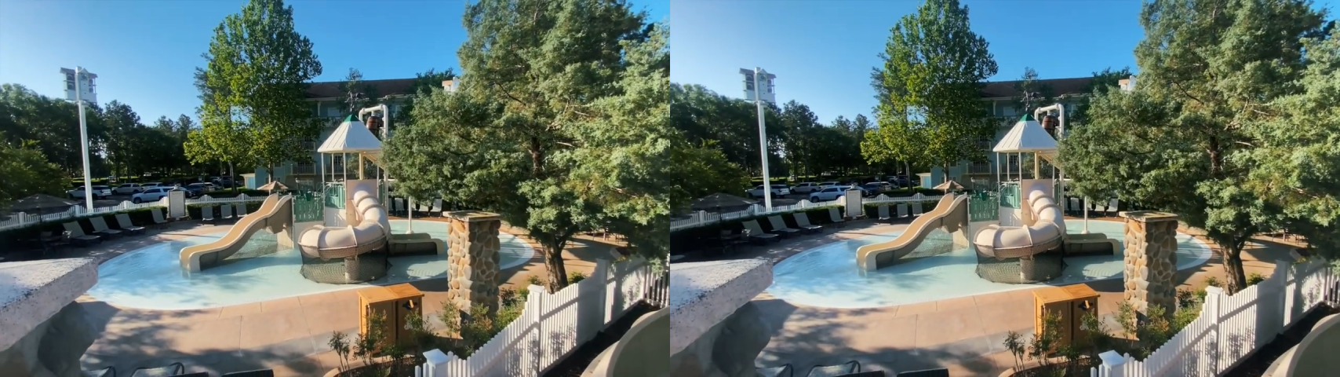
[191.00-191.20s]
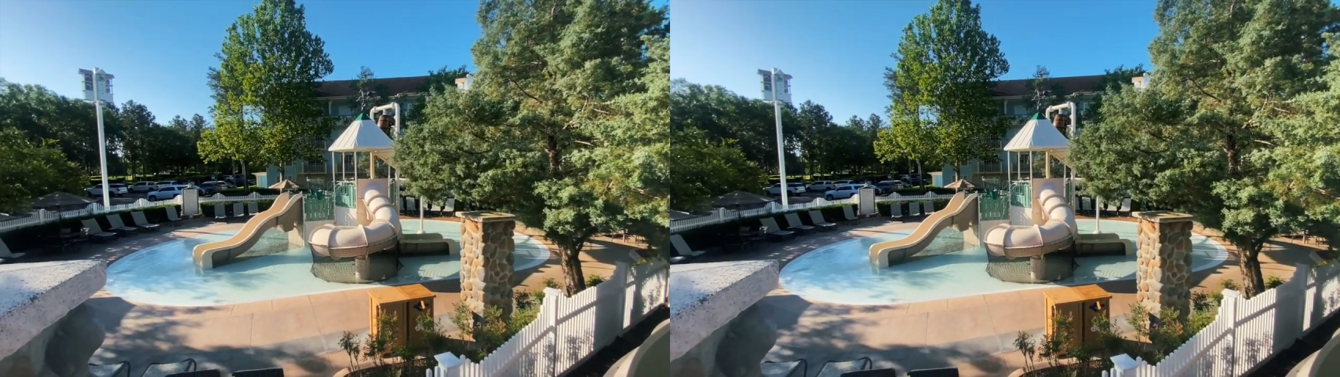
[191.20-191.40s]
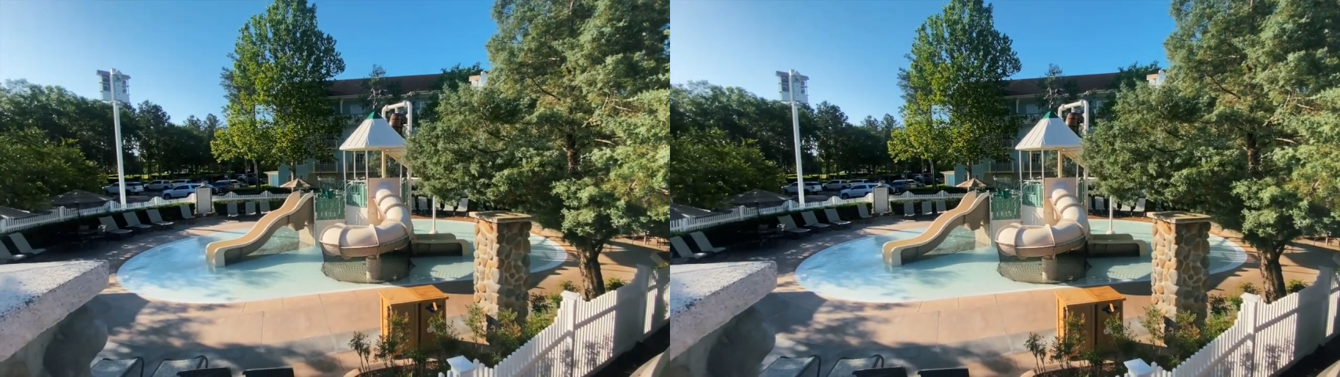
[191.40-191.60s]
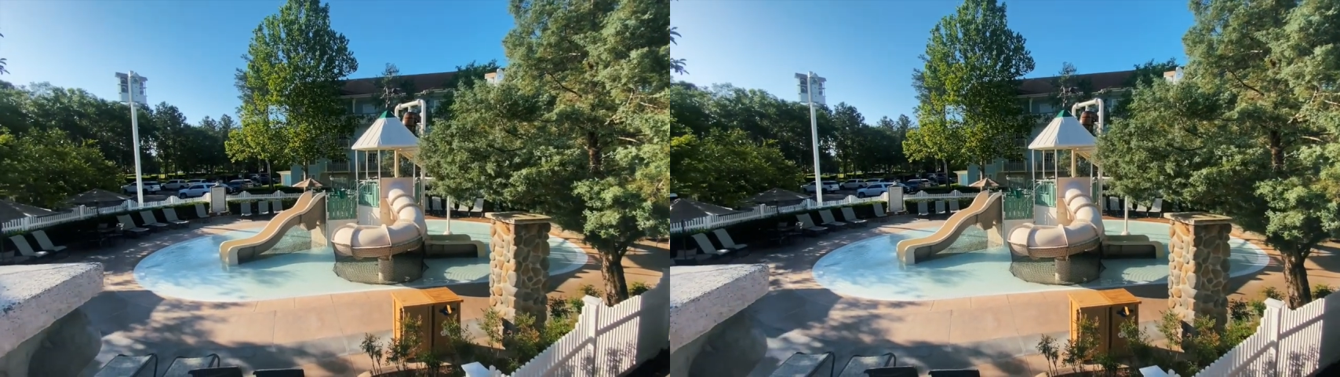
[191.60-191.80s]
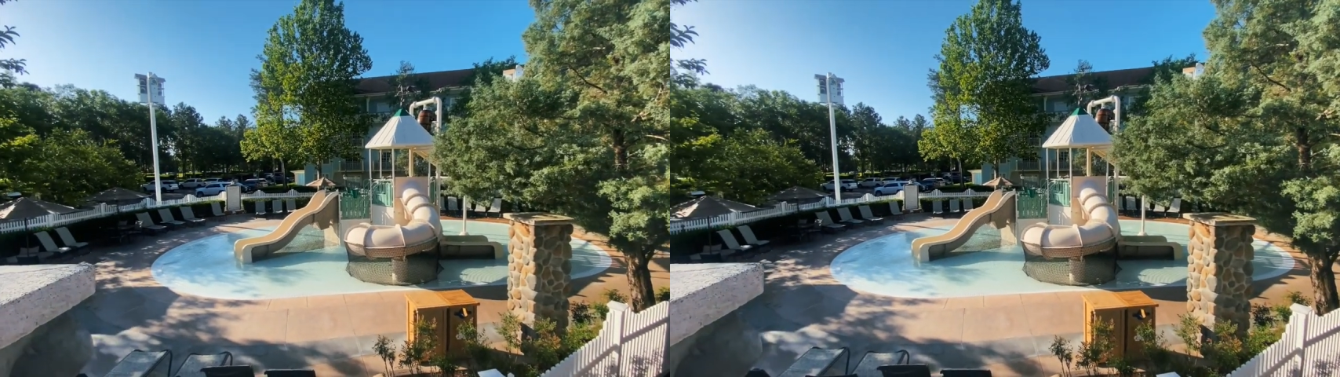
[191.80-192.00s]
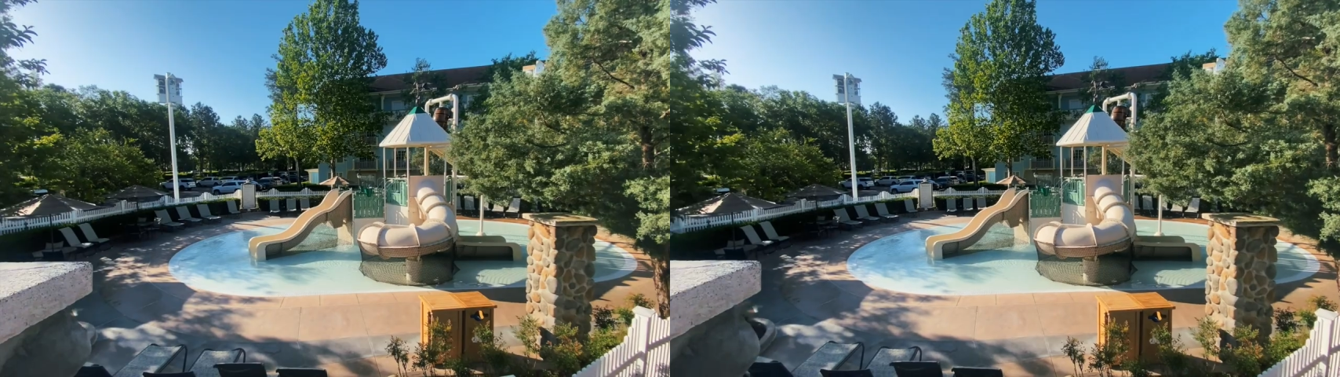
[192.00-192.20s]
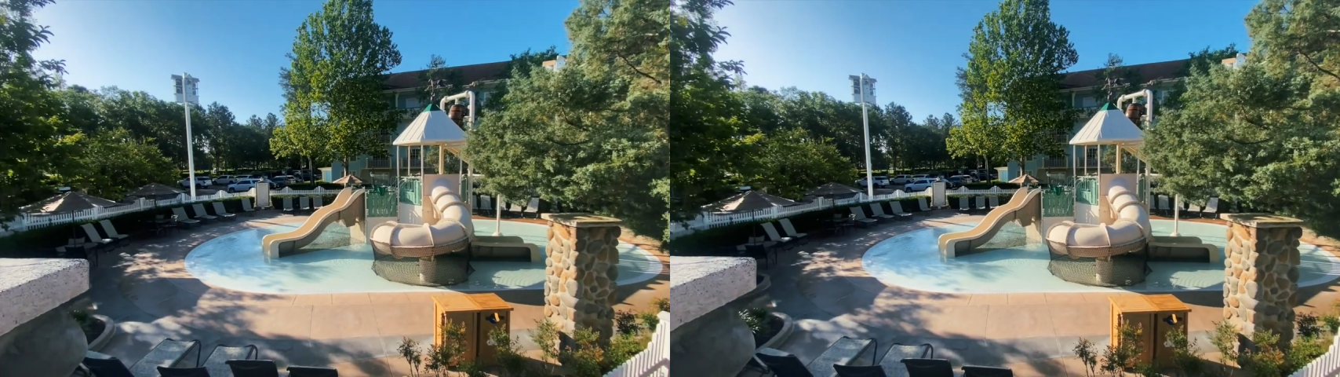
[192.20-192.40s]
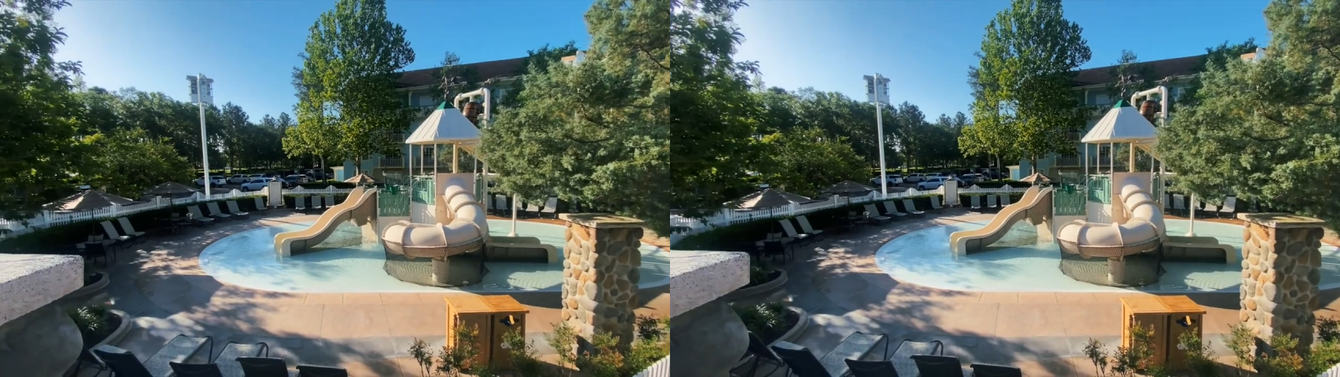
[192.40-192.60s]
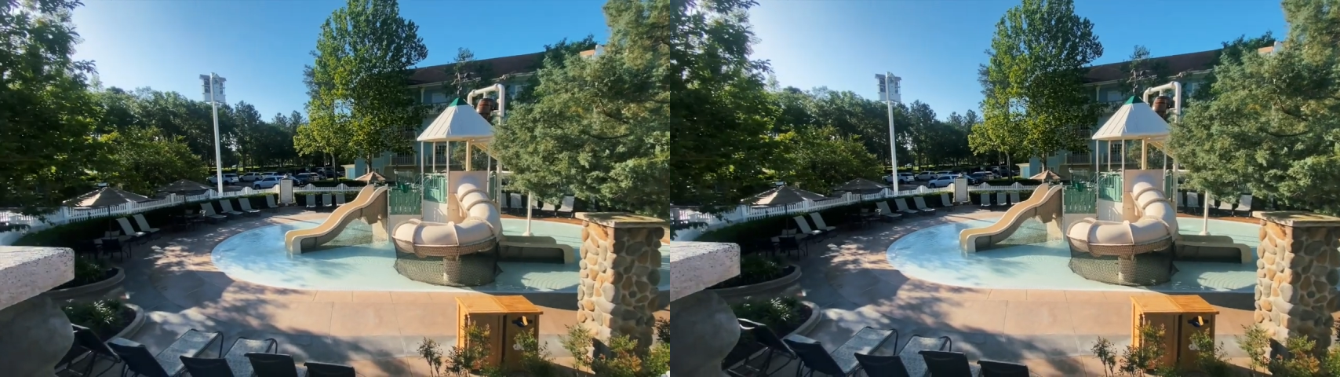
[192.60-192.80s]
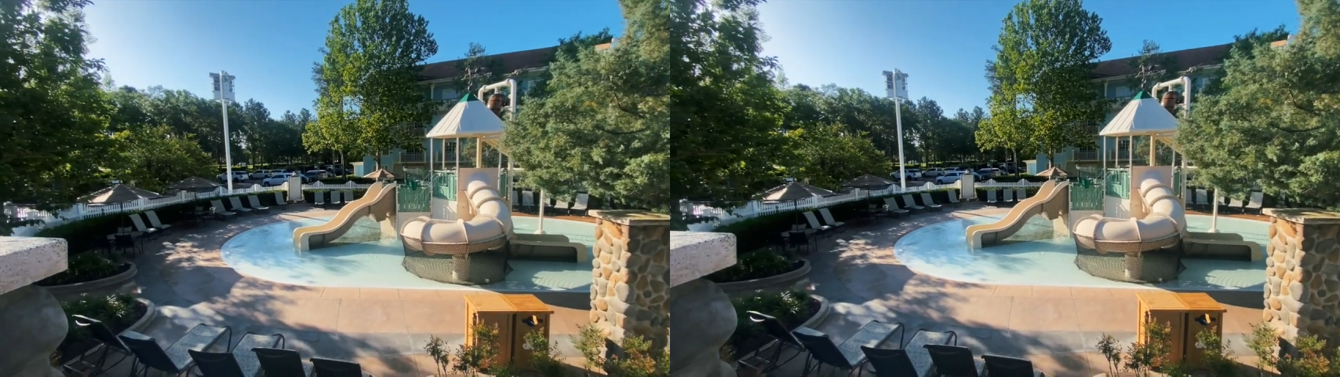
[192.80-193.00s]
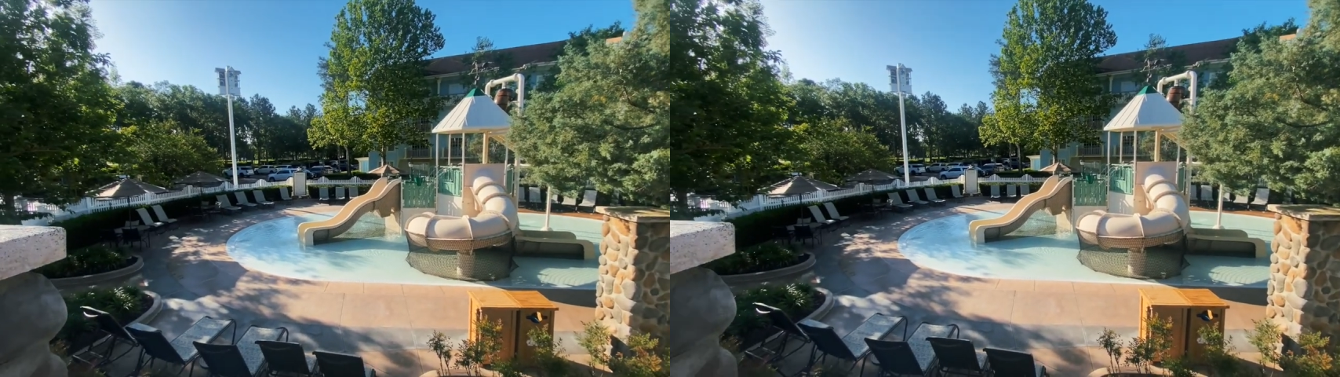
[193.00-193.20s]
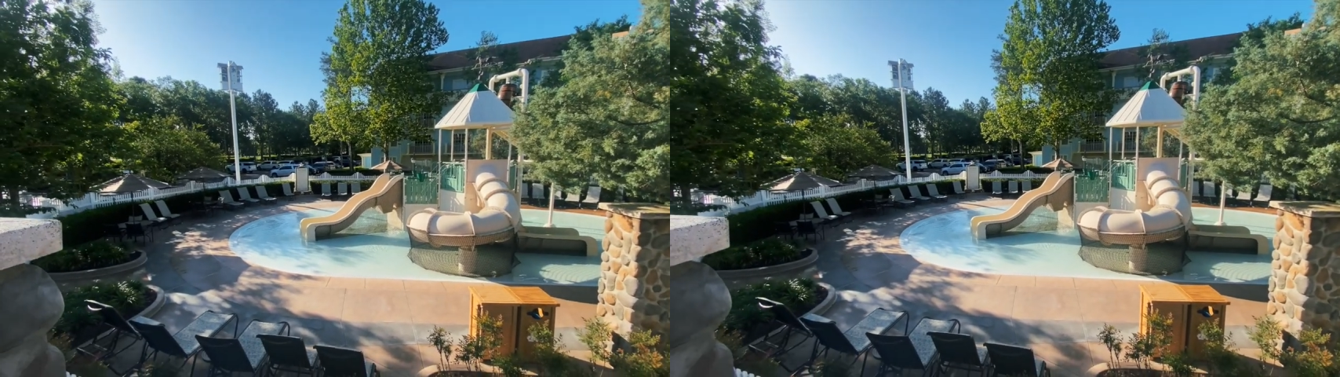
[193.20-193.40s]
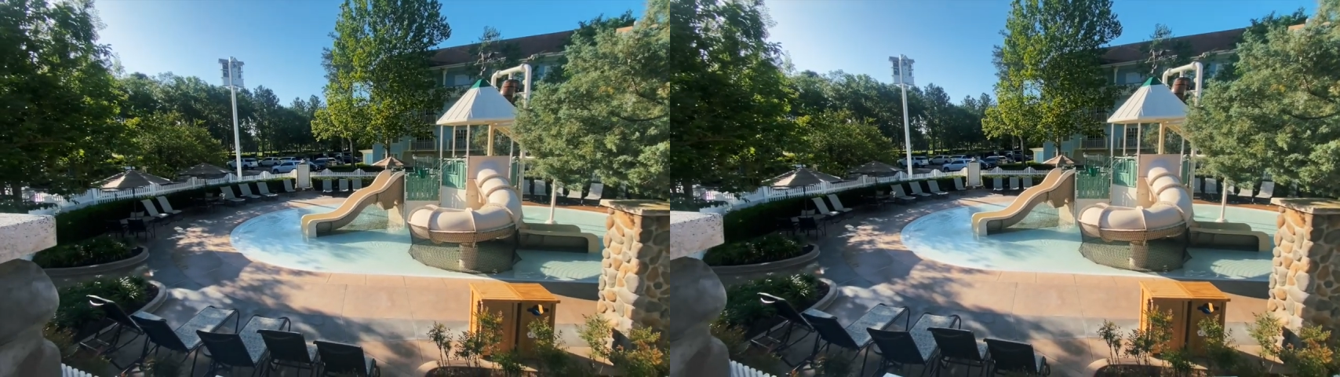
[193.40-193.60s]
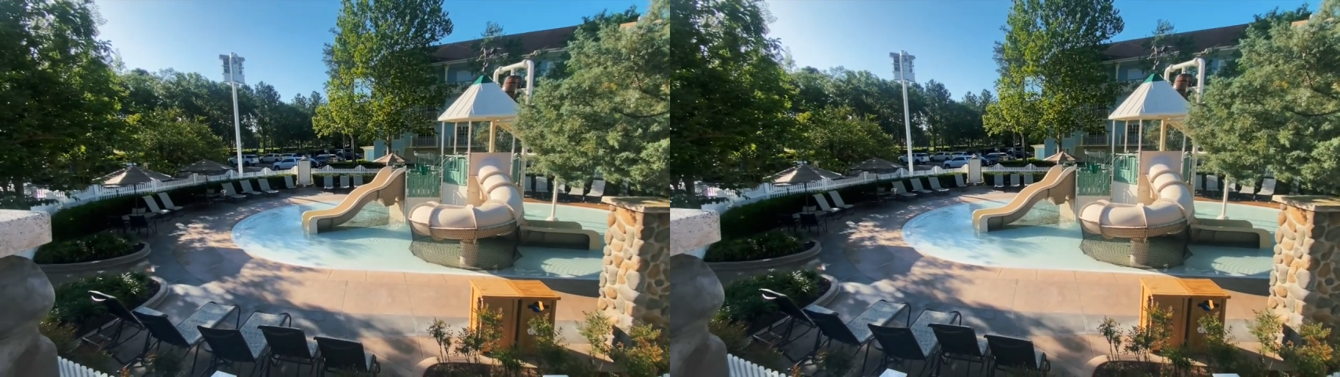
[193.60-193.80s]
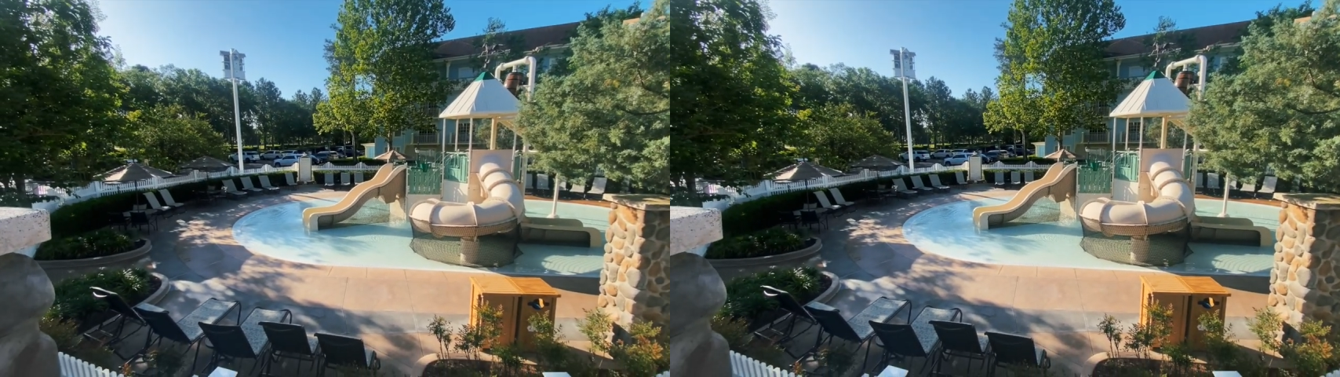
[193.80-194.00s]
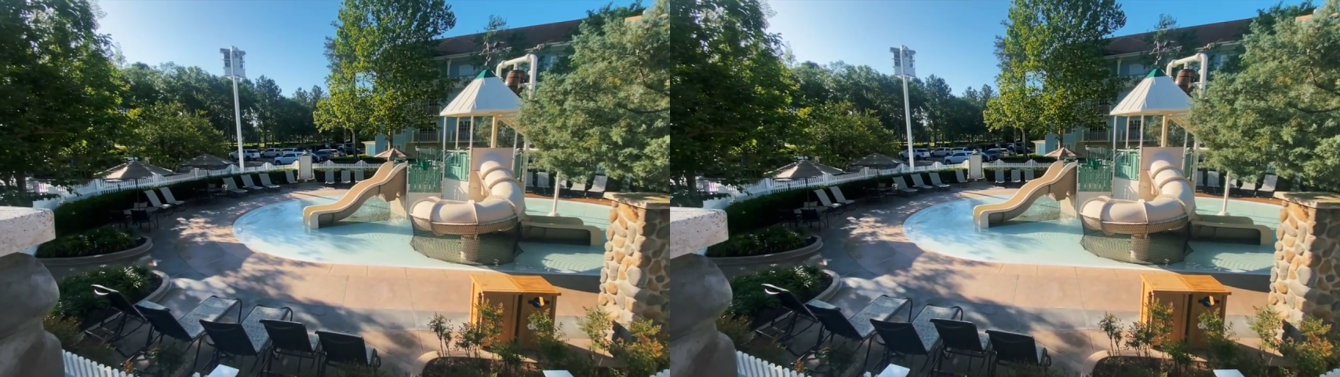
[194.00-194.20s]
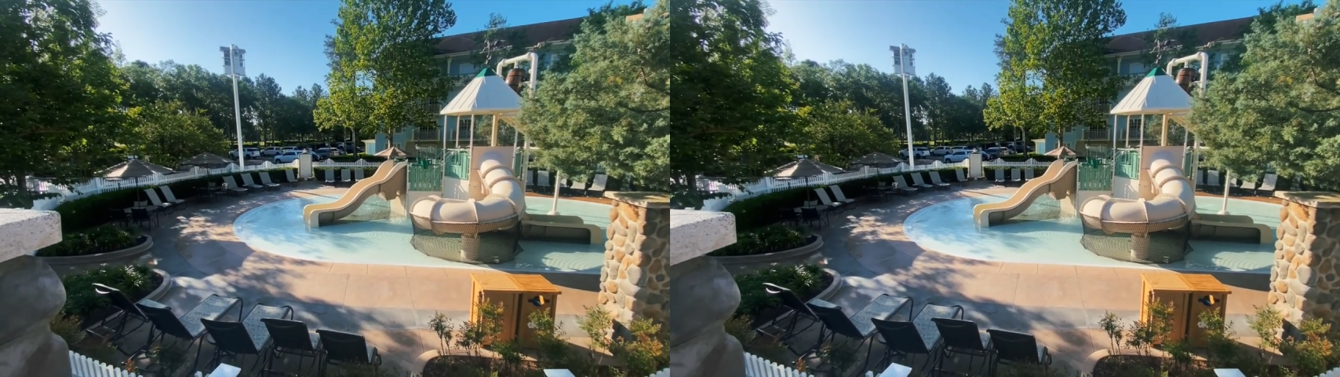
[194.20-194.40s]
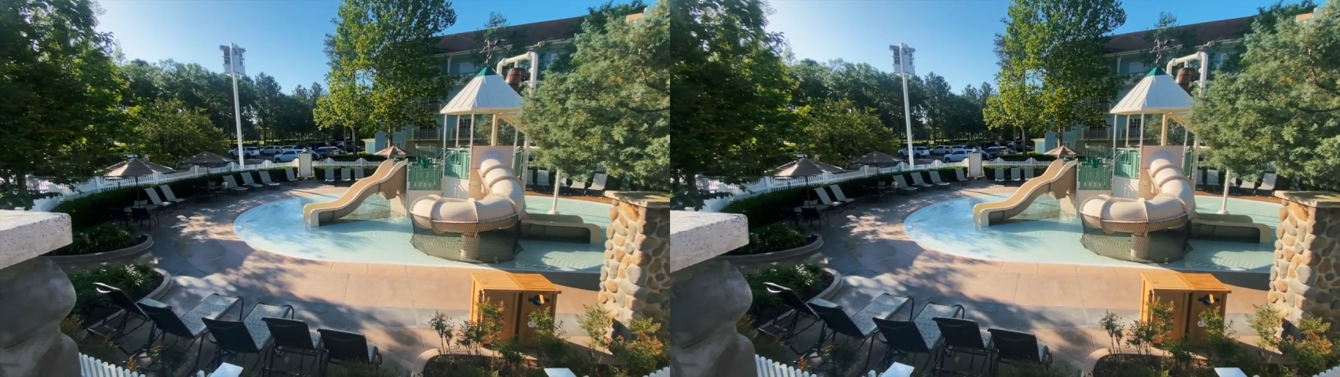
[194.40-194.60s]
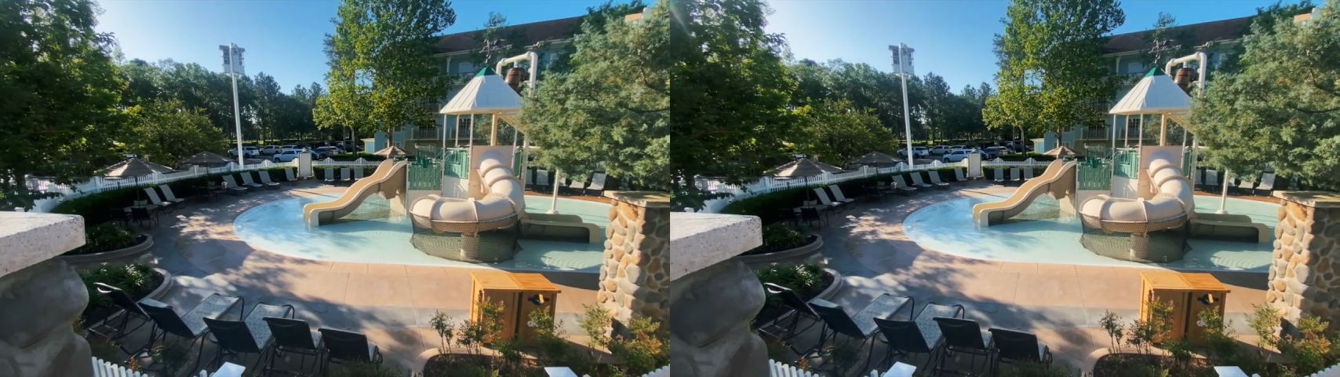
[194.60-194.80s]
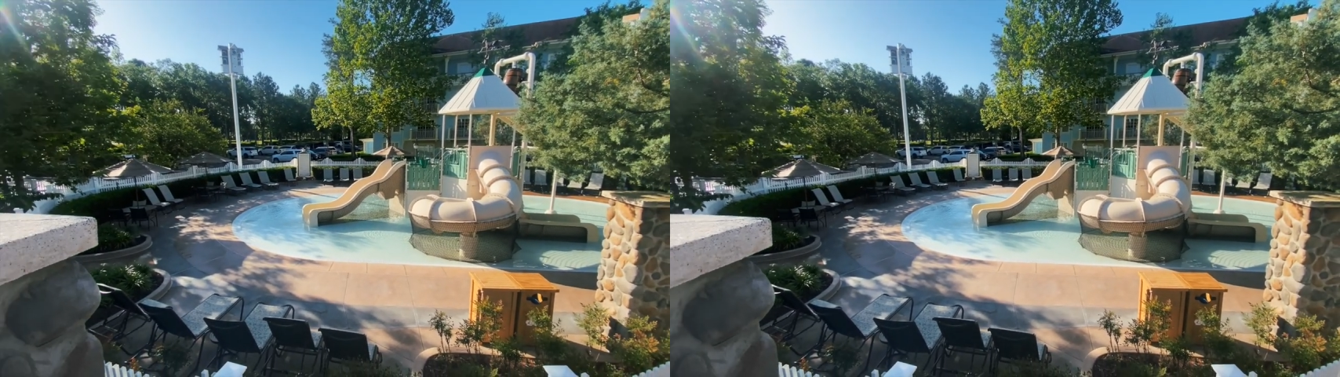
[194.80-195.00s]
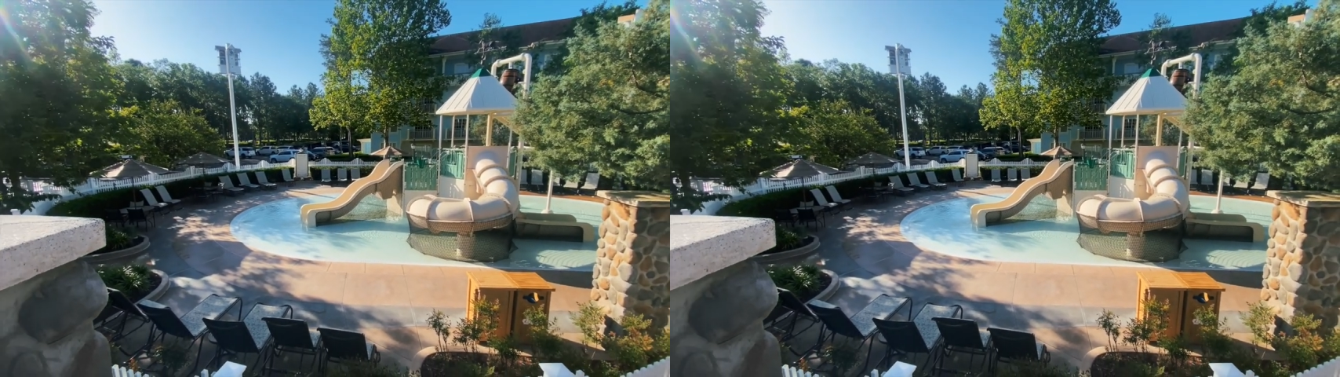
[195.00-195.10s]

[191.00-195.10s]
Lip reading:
No face is visible, so there are no lips to read.